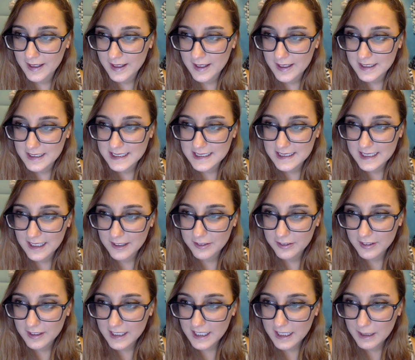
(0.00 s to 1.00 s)

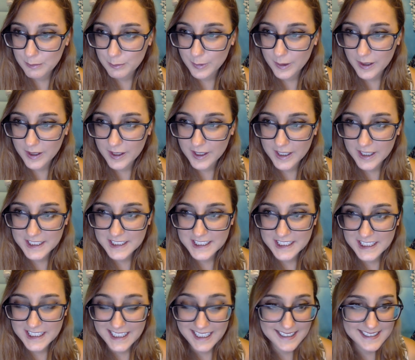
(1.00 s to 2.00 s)
Stephanie
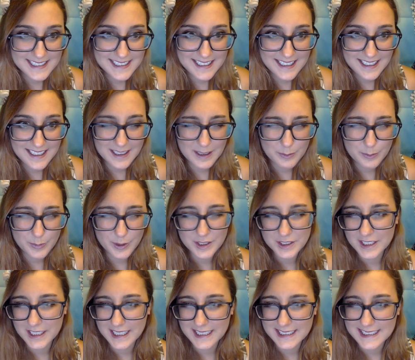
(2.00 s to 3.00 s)
Barcieski.
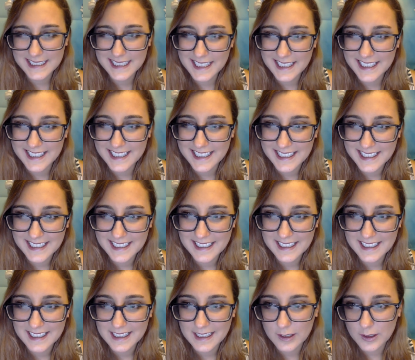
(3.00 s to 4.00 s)

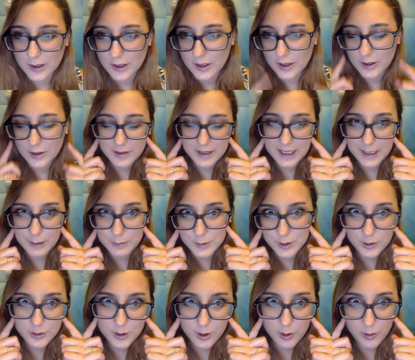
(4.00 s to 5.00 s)
Oh, names are
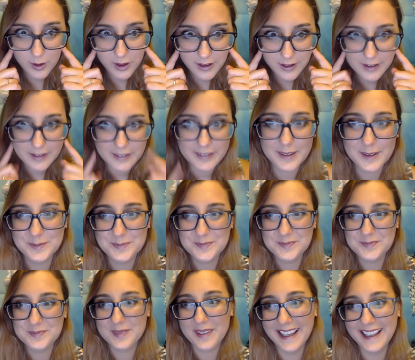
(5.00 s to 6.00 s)
so,
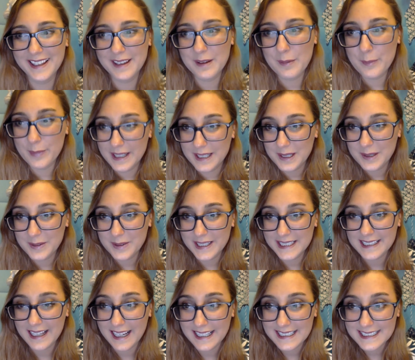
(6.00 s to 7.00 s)
but anyways,
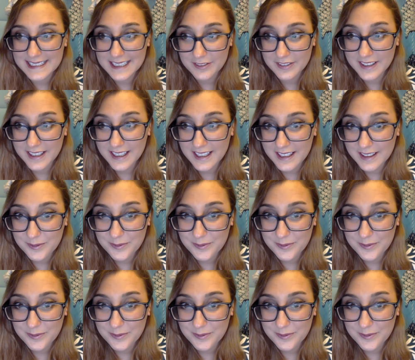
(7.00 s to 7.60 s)
hi Stephanie.